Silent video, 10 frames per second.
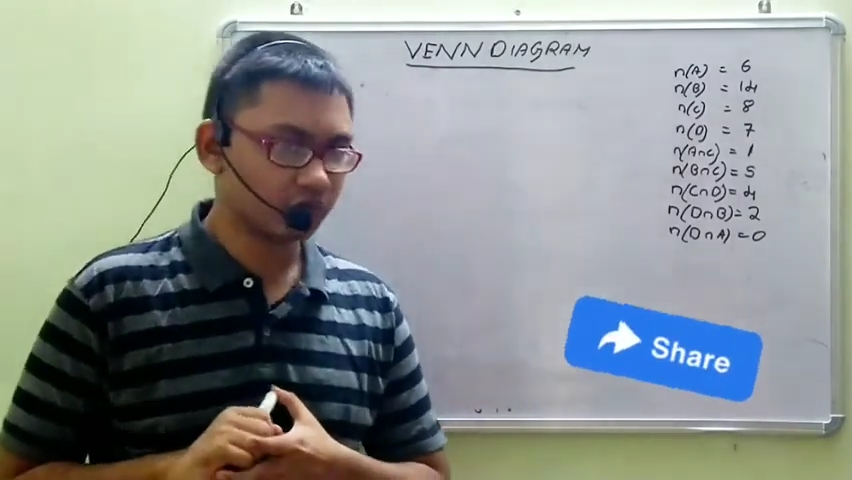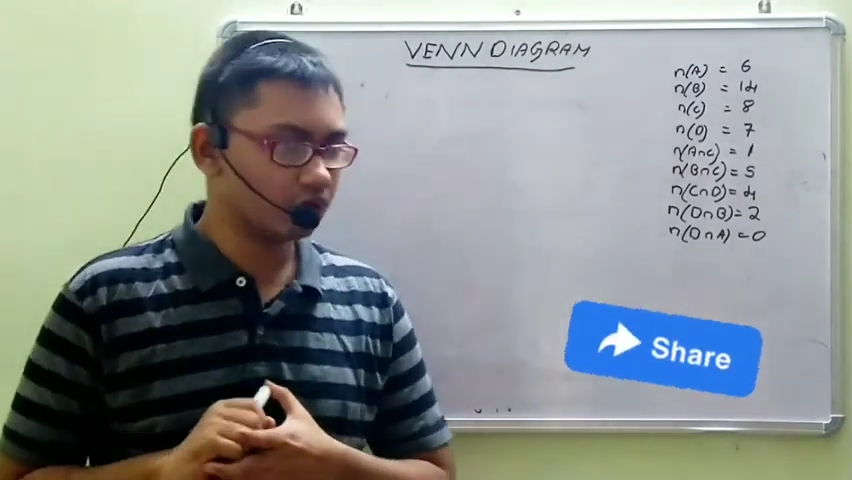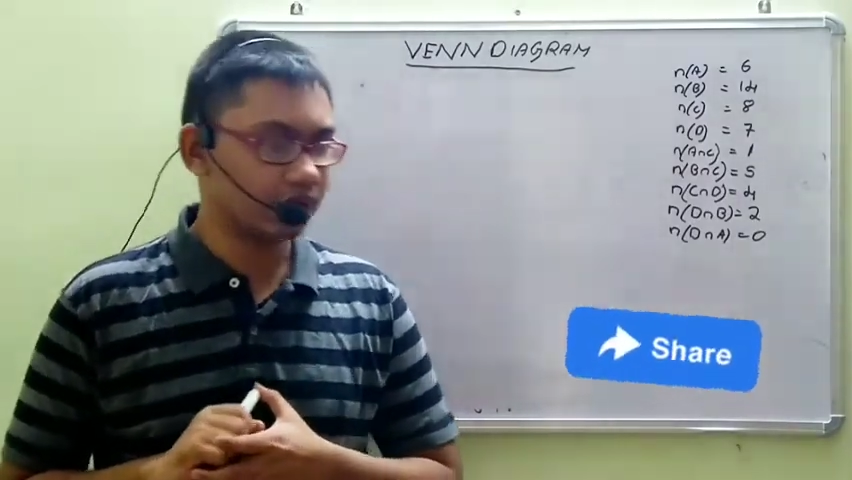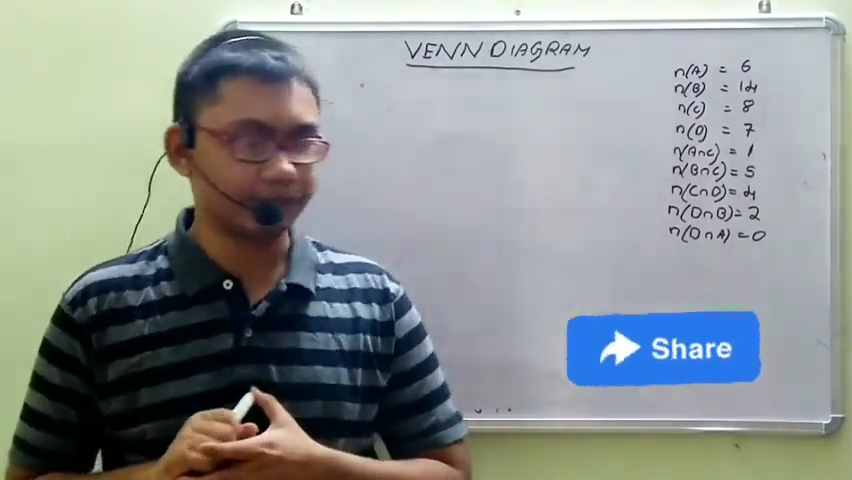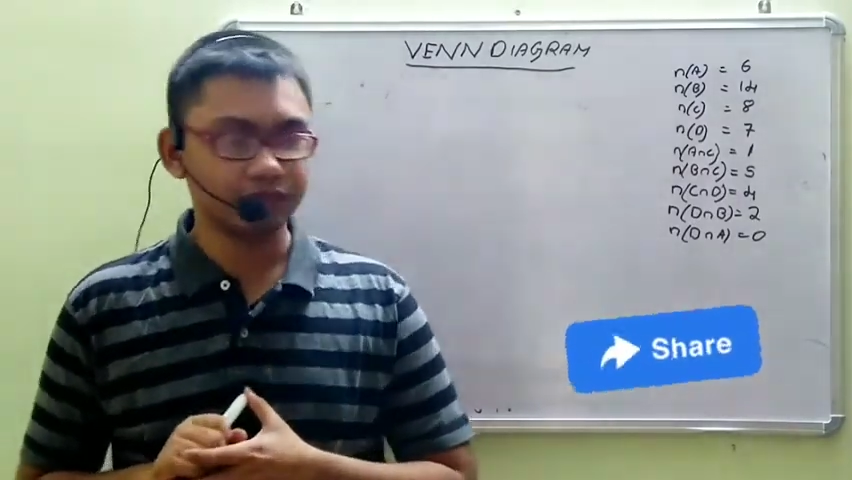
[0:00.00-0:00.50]

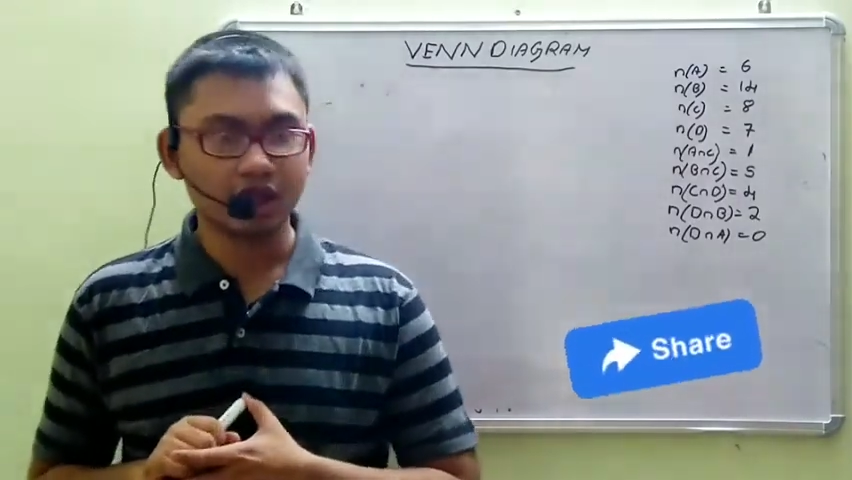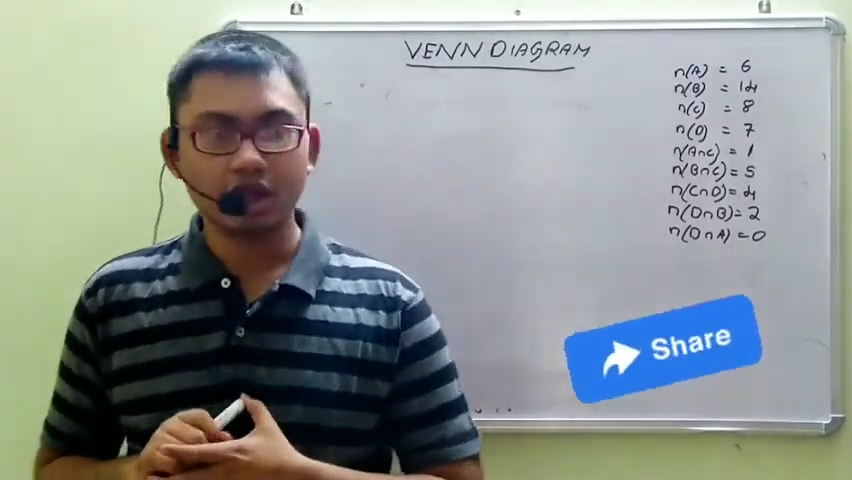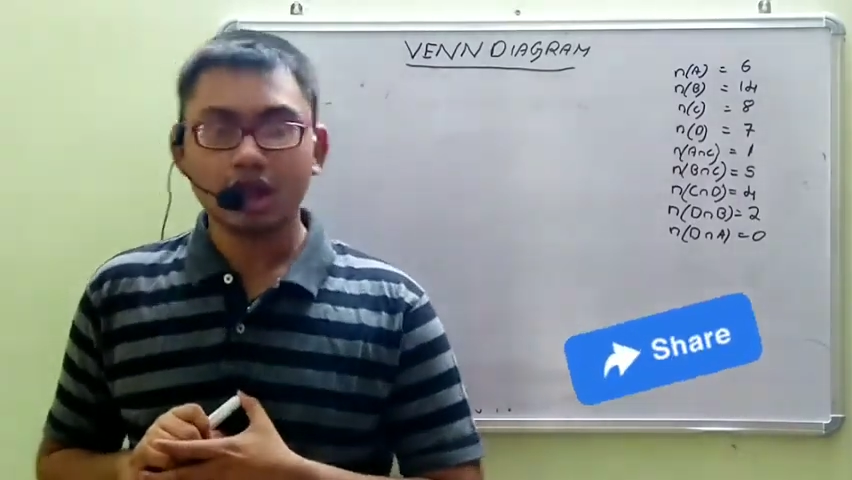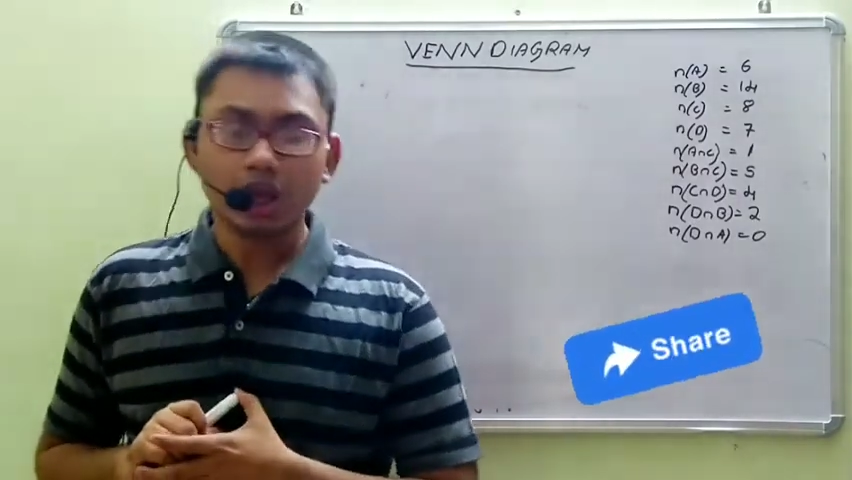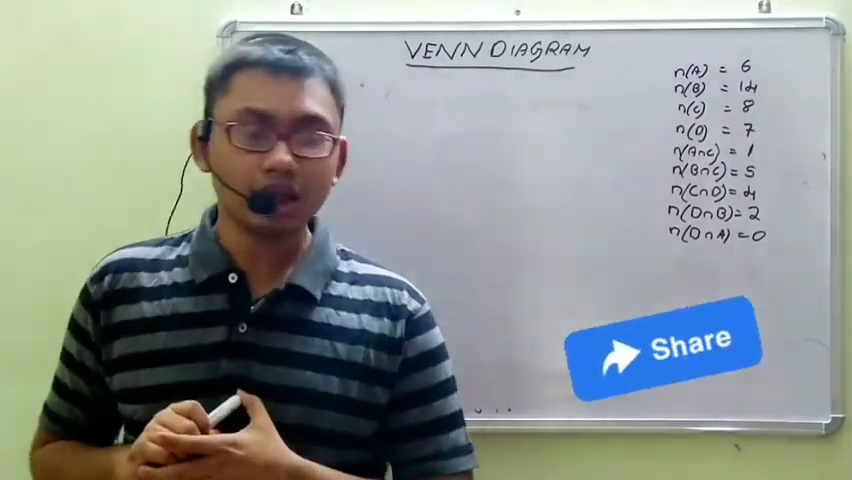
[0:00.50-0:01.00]
Okay,
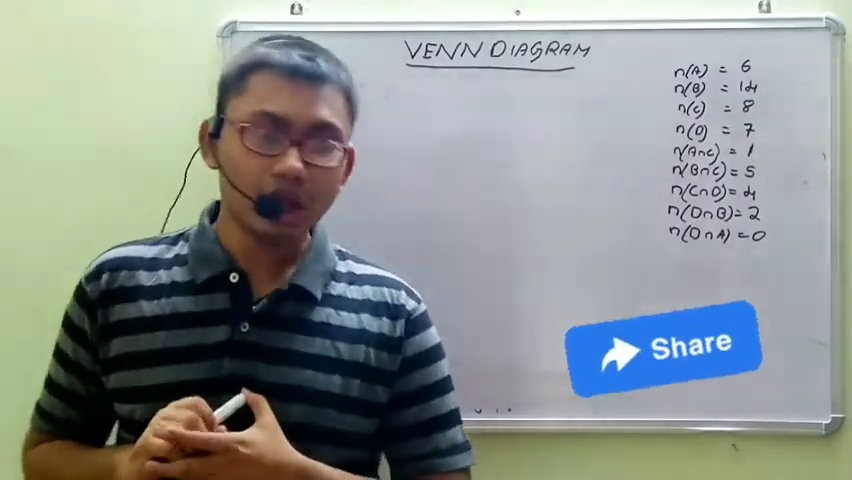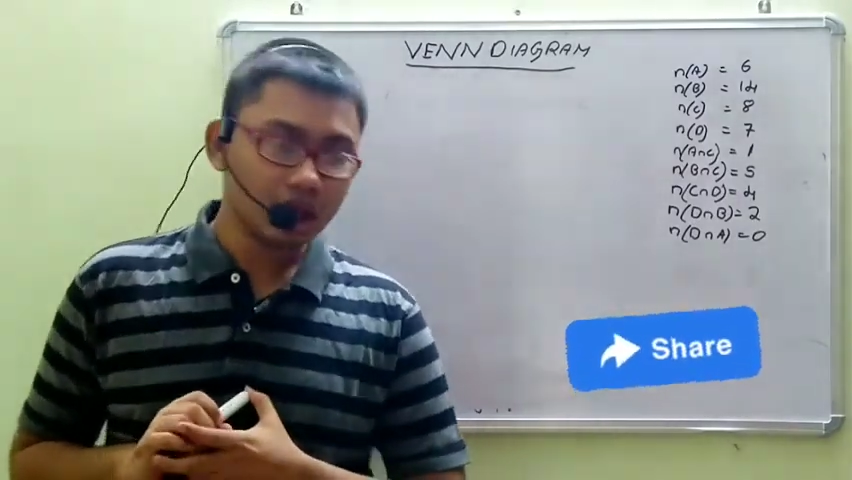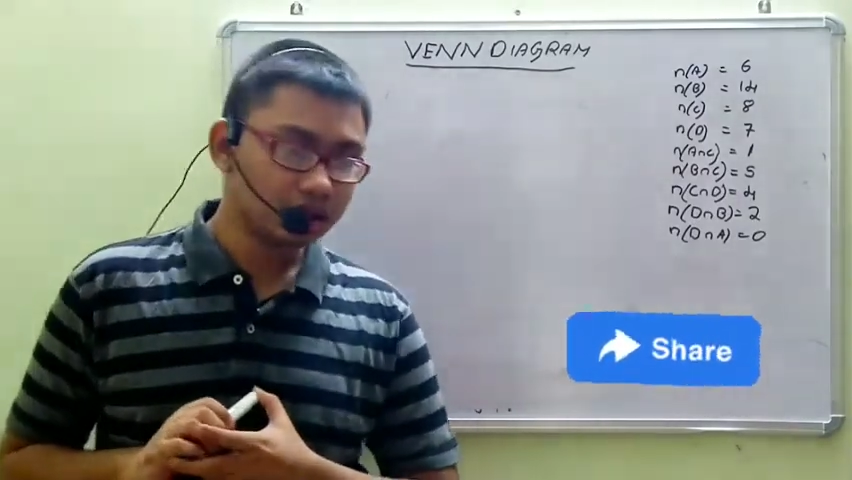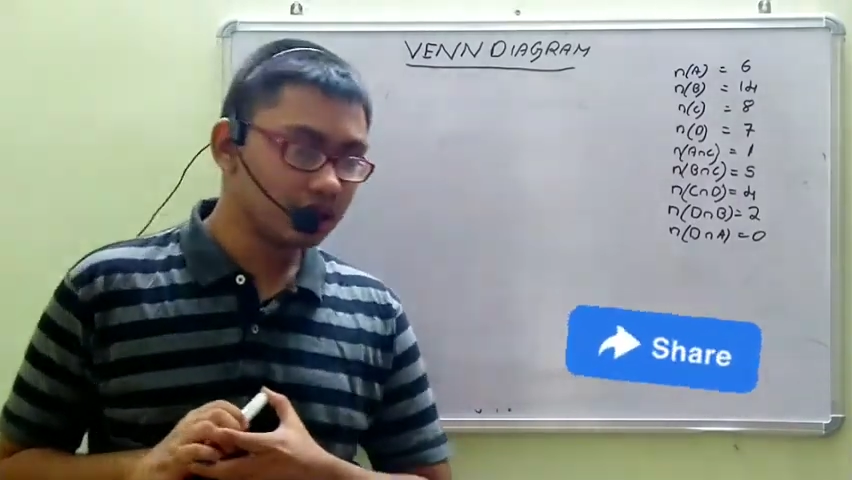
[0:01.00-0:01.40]
in the last